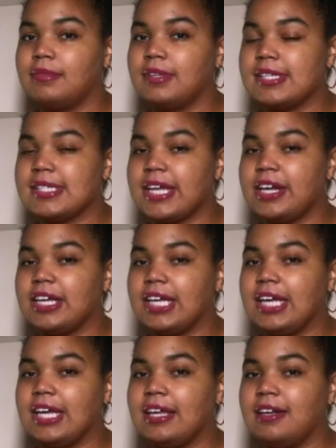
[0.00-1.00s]
Let's say it
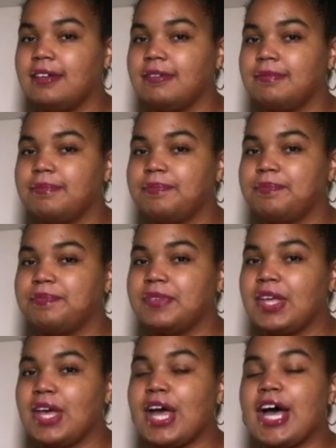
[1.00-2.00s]
again.
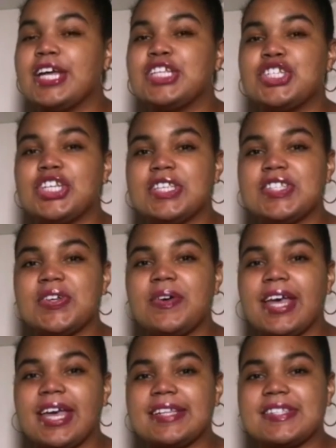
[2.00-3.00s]
A gentle
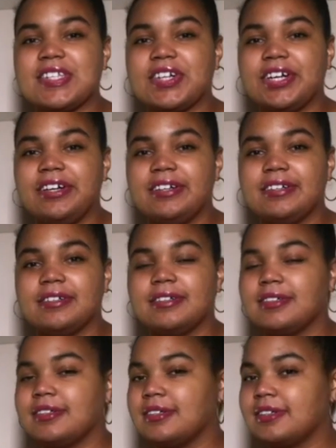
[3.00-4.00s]
answer
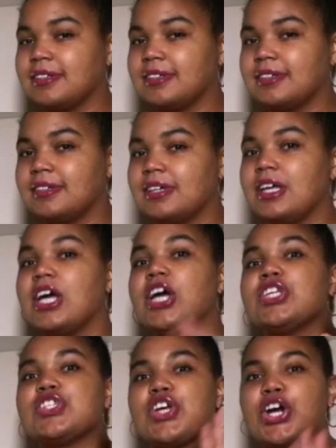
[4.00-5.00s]

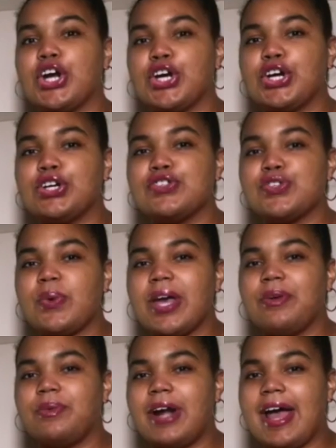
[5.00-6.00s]
turns
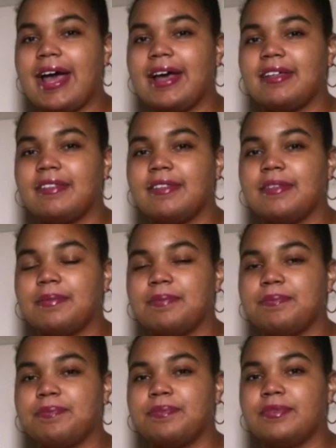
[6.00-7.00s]
away wrath,
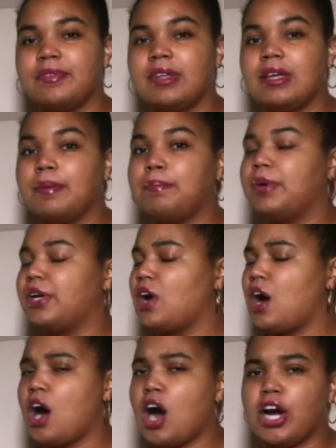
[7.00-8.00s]
but
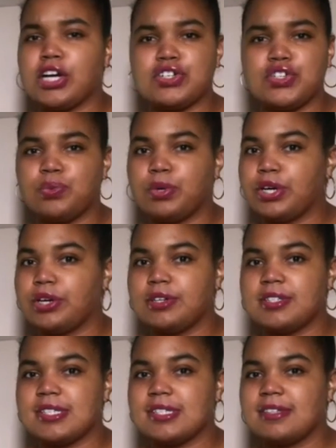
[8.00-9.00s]
harsh
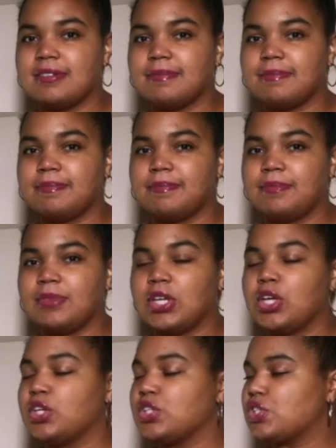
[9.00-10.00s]
words
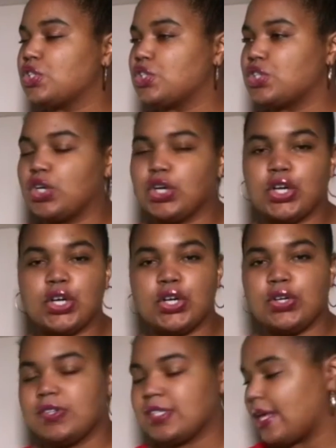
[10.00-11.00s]

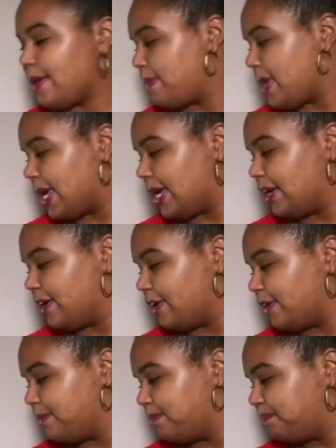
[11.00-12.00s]
stirs up
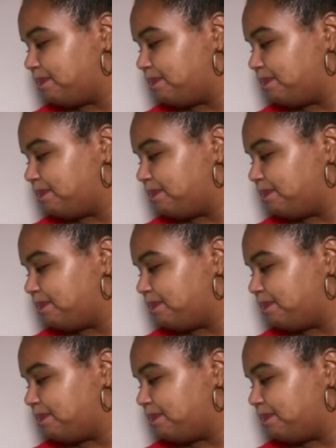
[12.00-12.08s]
anger.